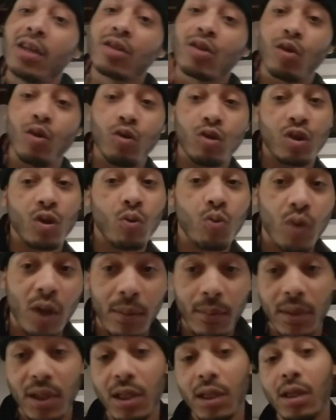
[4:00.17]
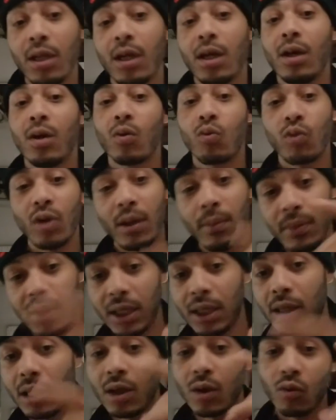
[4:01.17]
Salute to Remedy,
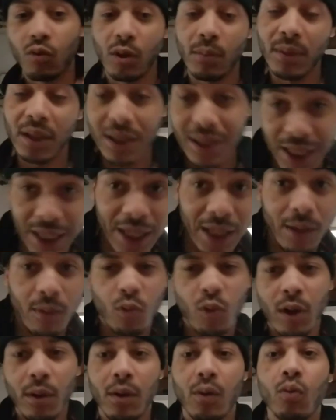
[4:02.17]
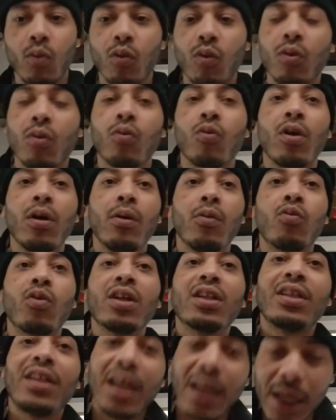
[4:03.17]
Remy, Remy Dean,
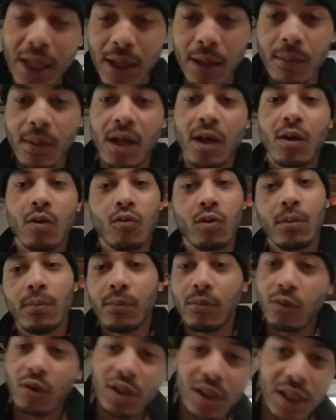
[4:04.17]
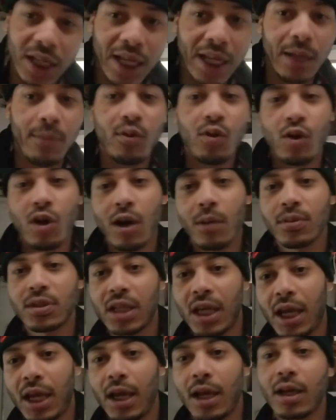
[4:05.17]
Redeem, redeemed, you know what I'm
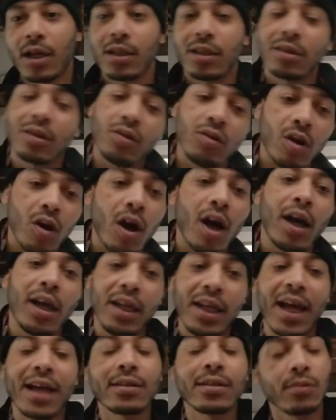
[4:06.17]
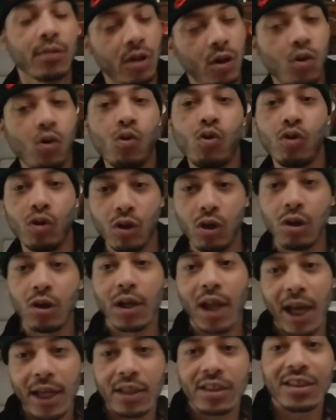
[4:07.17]
saying? Because, you know, he has some cool little,
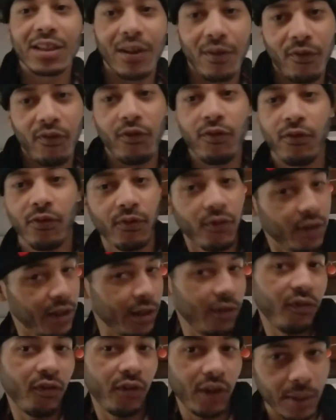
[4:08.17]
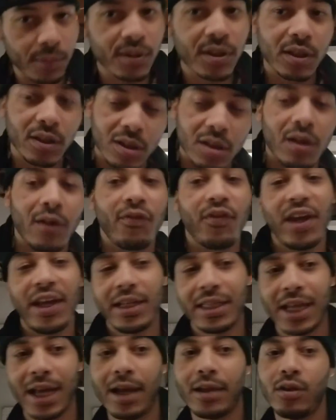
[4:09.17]
like, symphony flips and stuff
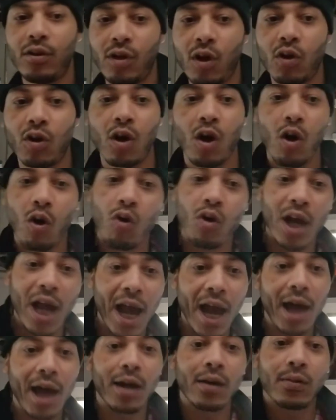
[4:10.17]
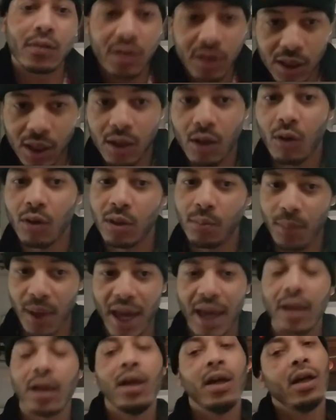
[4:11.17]
like that. You know, the whole guy sitting on the
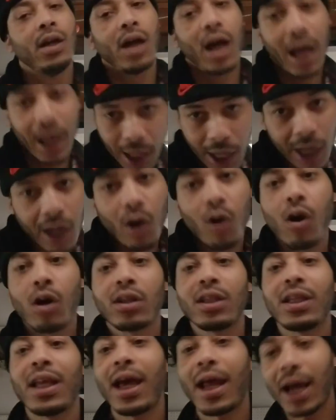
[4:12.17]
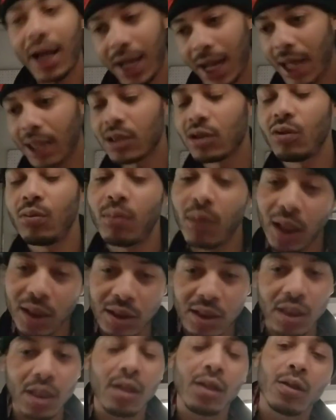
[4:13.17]
back. I, I, caught that. I got you, my
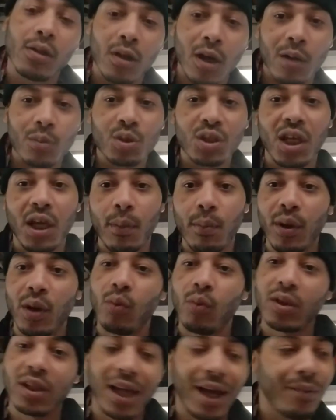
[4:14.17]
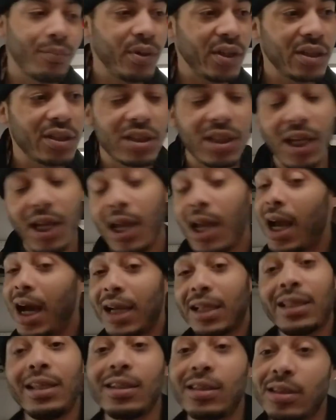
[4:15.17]
G, you know what I'm saying? But with that being said,
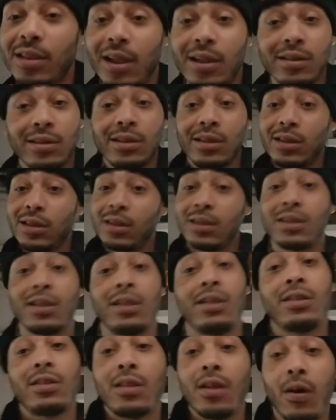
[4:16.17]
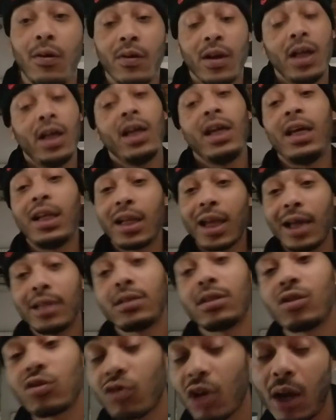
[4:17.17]
I can't sell this. This shit sell itself. Hit like,
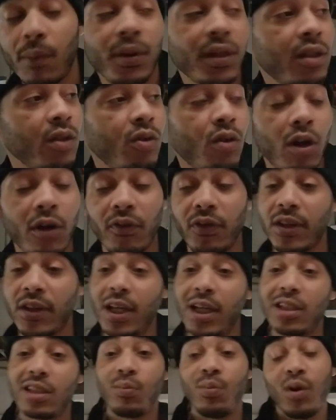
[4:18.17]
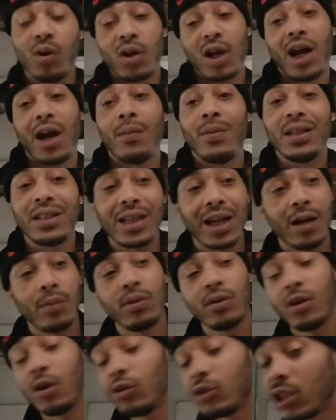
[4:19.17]
subscribe, hit the notification bell, comment down
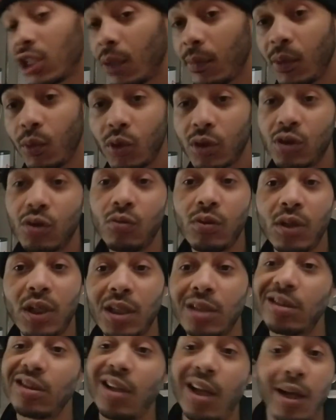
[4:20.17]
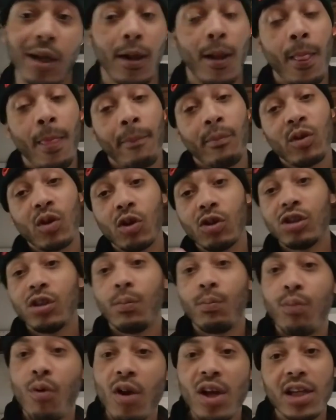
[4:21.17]
below. Tell me what you niggas think. Yo, it's your
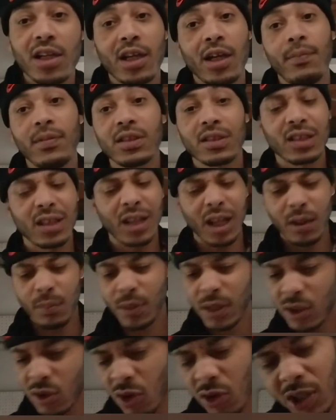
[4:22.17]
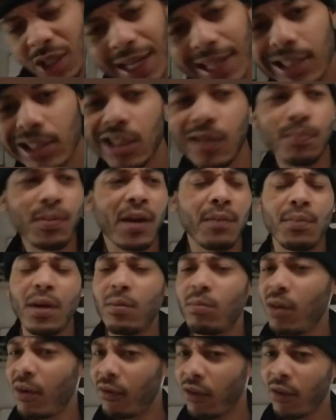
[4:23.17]
boy, nigga, Miss Nate. Piece on the HD Pay Pay
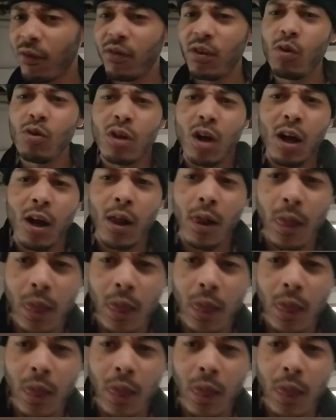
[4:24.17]
motherfucker view, yo.